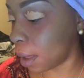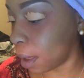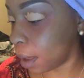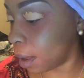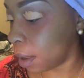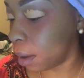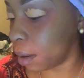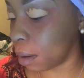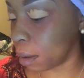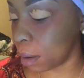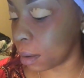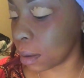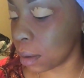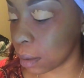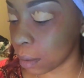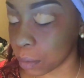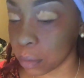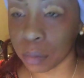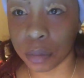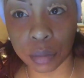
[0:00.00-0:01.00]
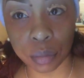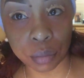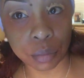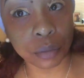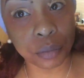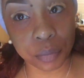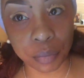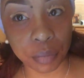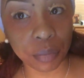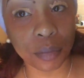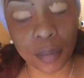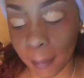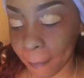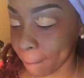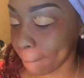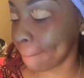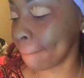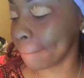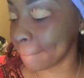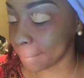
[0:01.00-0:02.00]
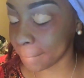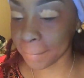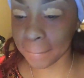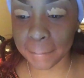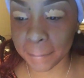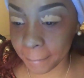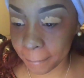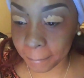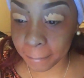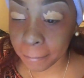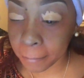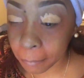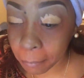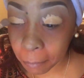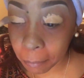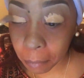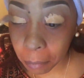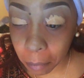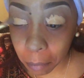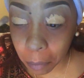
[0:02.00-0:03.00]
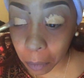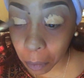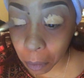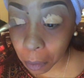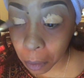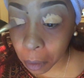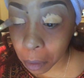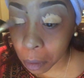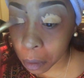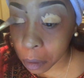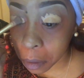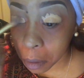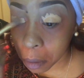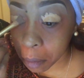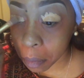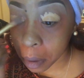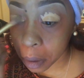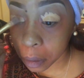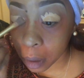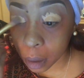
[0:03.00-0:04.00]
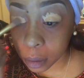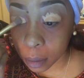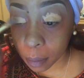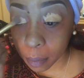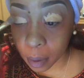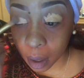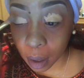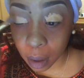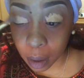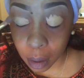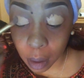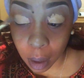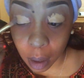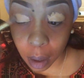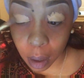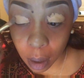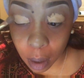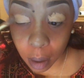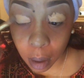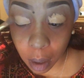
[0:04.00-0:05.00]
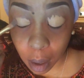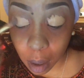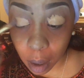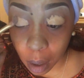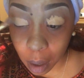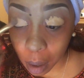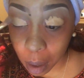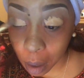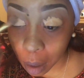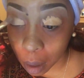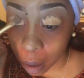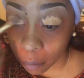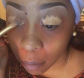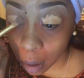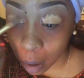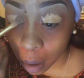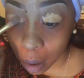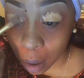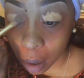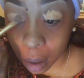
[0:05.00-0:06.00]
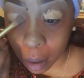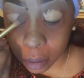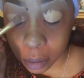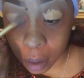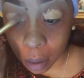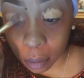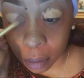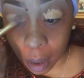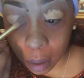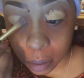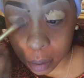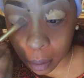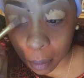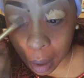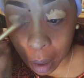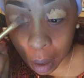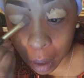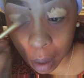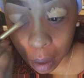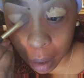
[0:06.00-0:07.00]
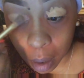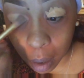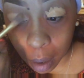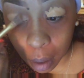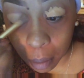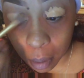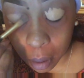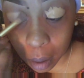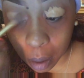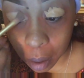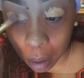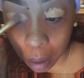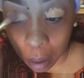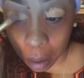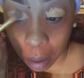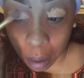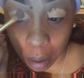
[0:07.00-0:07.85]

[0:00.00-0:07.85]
I'm going to blend that out with a nice blending brush by, I think this brush is from e.l.f. Cosmetics. I got this brush for